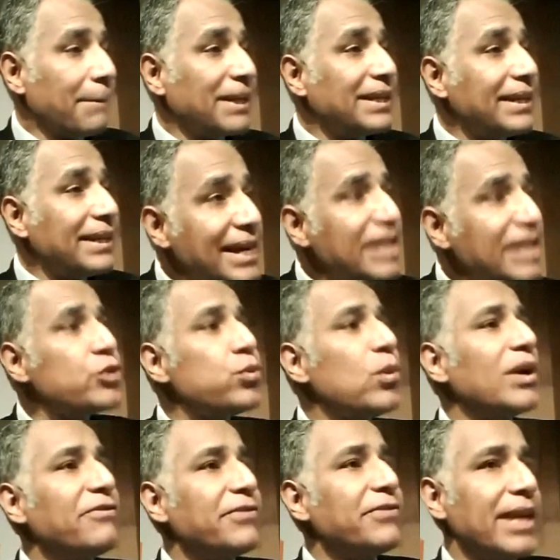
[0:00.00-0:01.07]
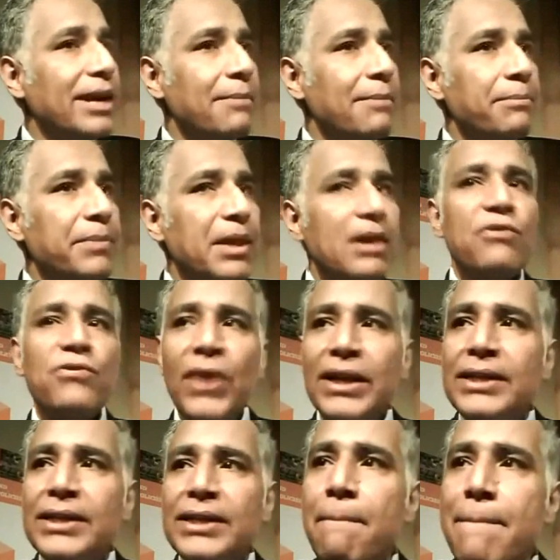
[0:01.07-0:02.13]
but each one of them
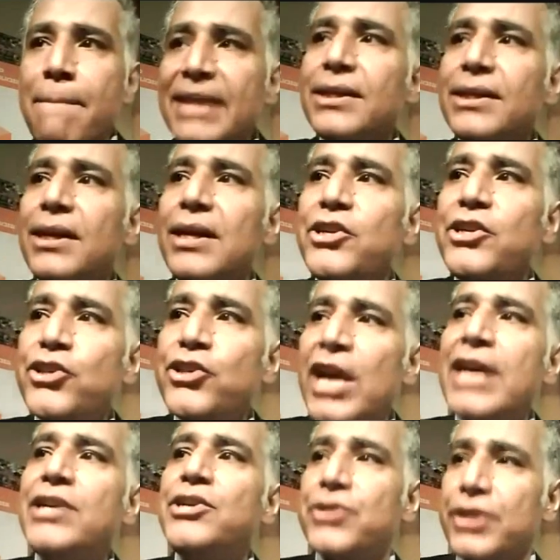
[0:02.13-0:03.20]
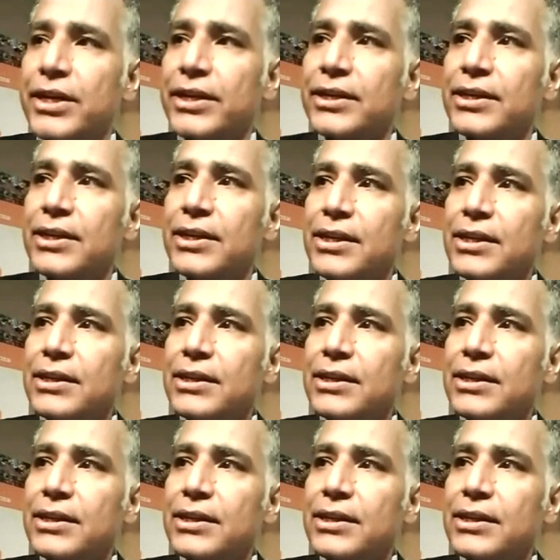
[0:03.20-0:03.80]
fundamentally changing